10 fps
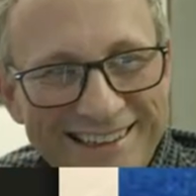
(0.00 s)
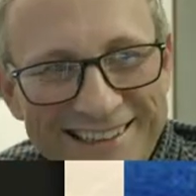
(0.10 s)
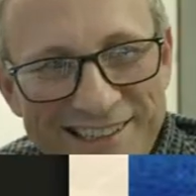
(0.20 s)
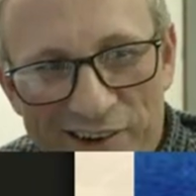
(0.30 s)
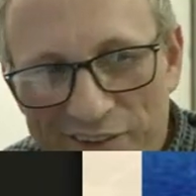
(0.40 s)

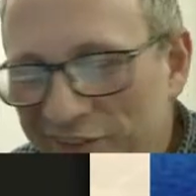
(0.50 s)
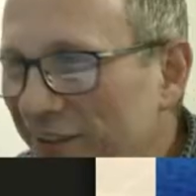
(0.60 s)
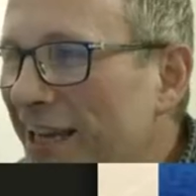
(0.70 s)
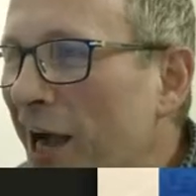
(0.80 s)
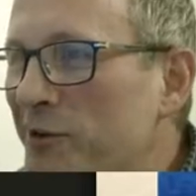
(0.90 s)
that's on
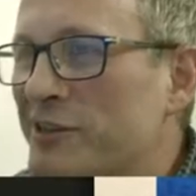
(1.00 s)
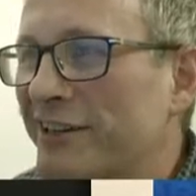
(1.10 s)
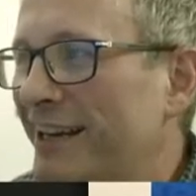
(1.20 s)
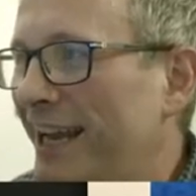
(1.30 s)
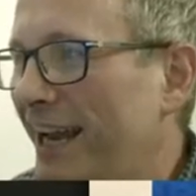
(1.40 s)
the
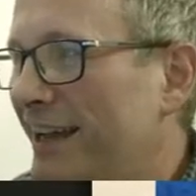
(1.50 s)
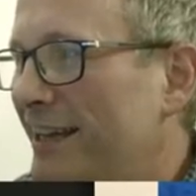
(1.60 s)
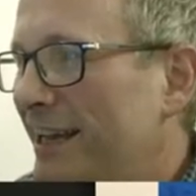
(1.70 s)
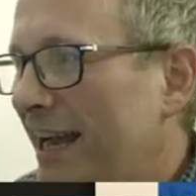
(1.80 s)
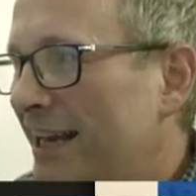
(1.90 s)
ocean here
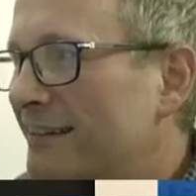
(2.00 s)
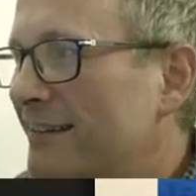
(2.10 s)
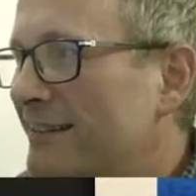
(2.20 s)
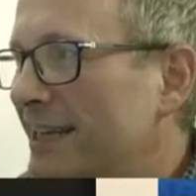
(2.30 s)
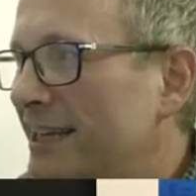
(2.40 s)
and
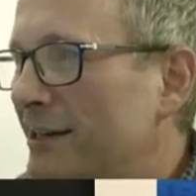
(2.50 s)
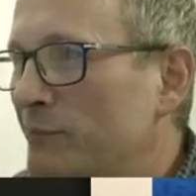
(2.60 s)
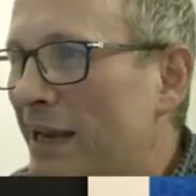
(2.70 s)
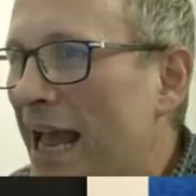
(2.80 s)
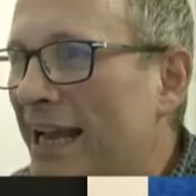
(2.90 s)
the
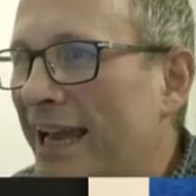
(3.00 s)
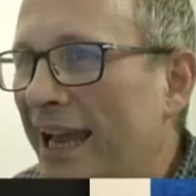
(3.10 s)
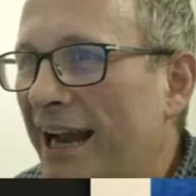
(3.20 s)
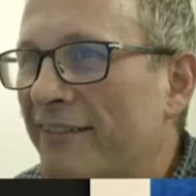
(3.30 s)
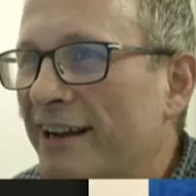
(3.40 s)
blacker
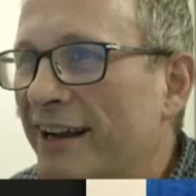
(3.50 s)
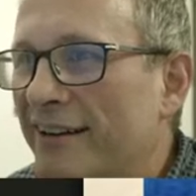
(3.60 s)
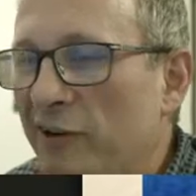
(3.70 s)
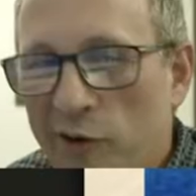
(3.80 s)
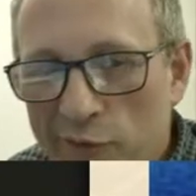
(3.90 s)
area
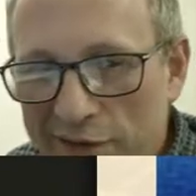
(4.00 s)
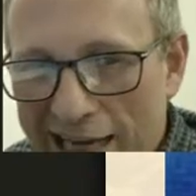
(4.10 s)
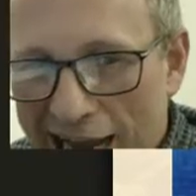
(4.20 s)
on the